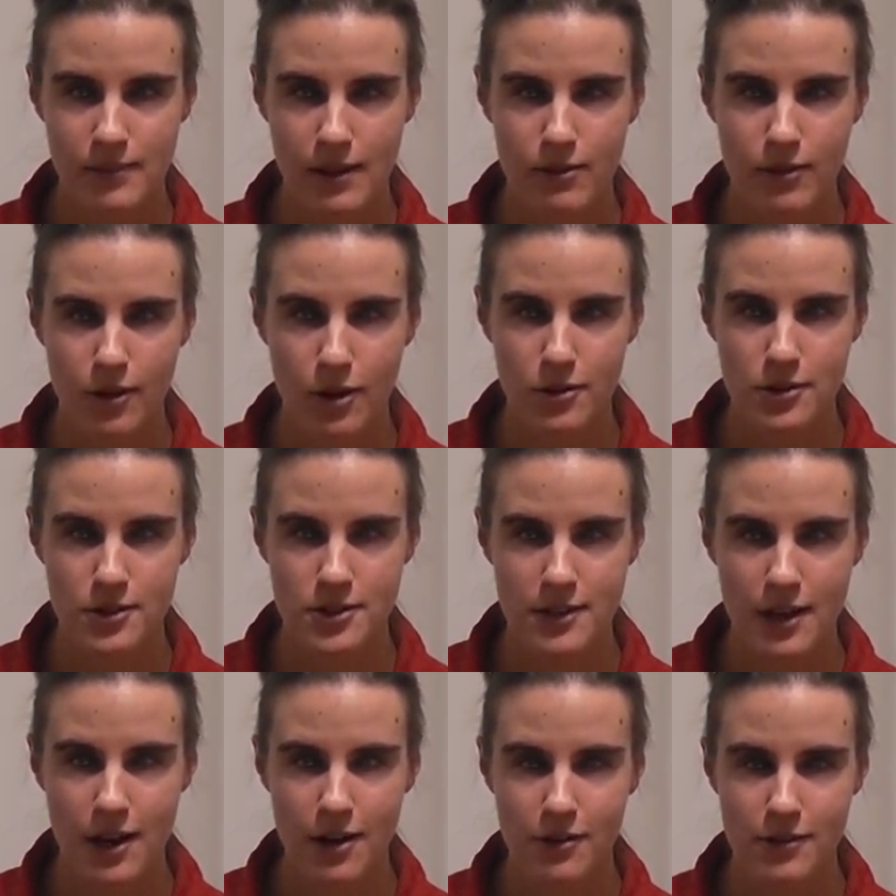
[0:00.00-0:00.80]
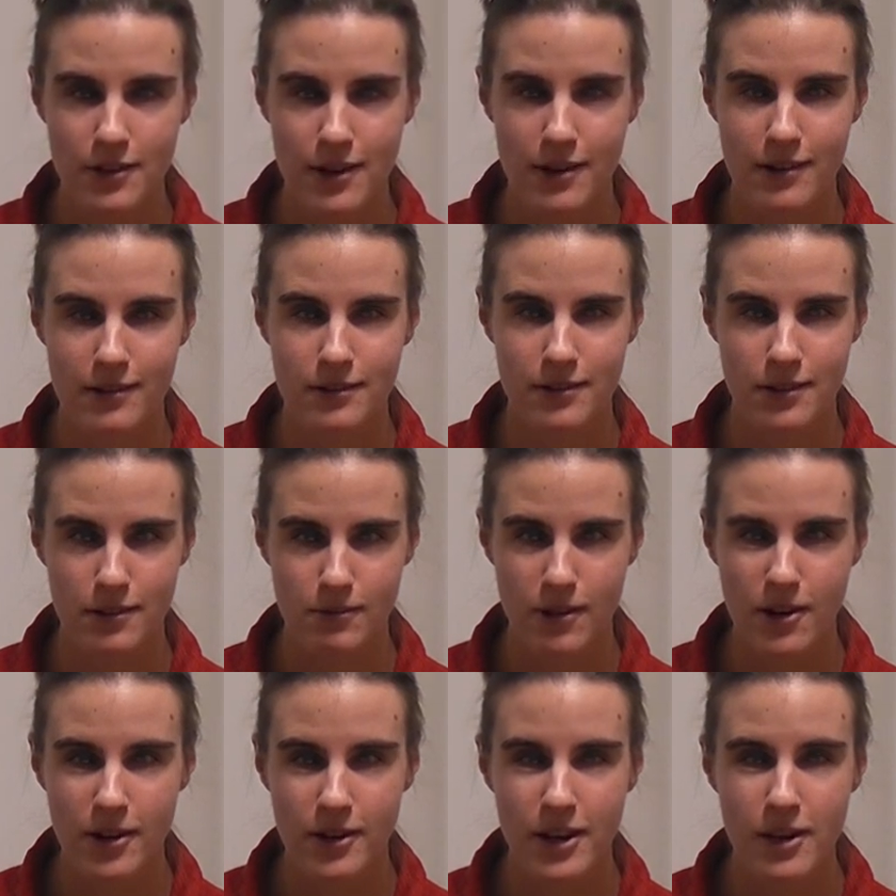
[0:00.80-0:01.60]
Of course, now they're not
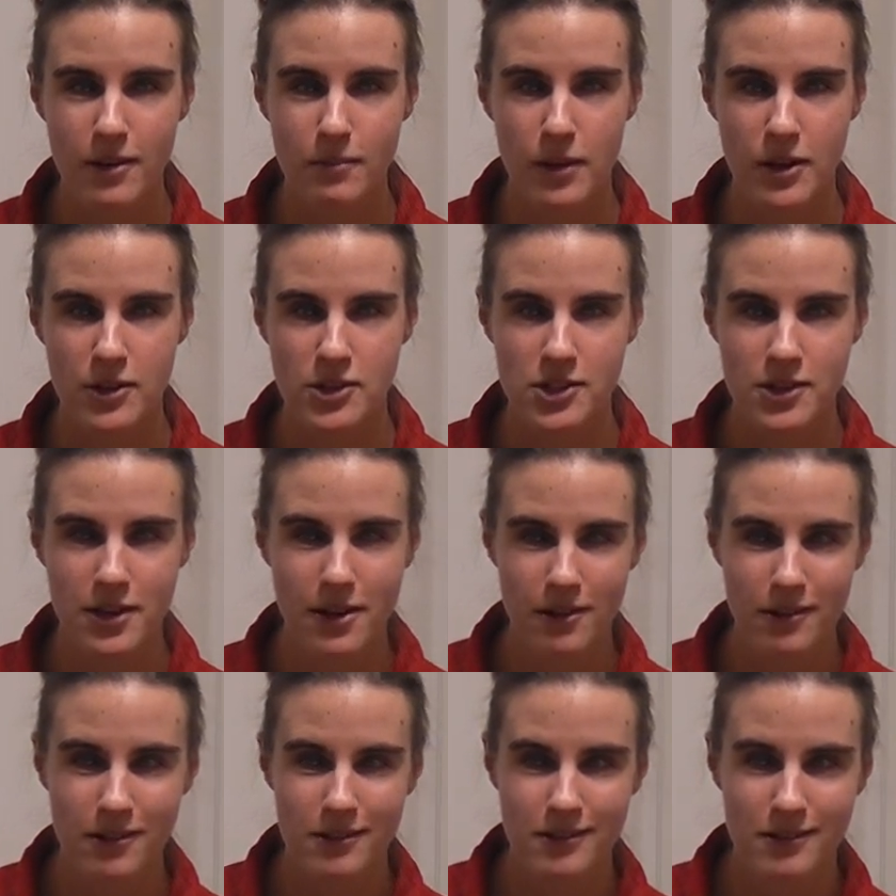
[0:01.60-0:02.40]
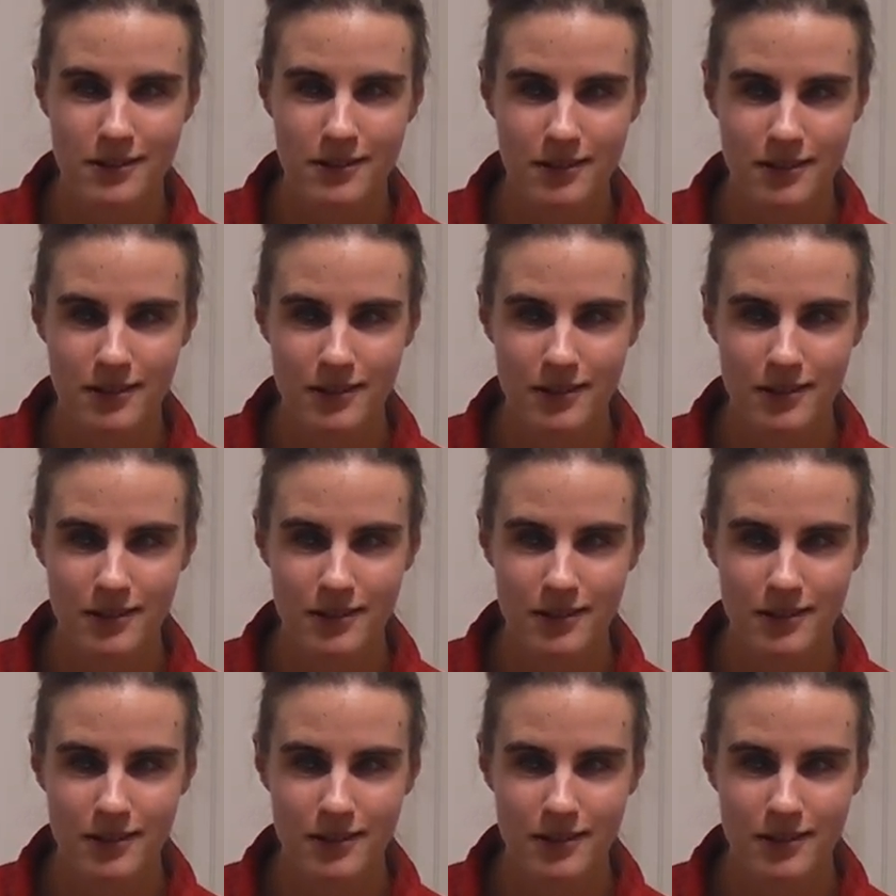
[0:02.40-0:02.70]
working, but still,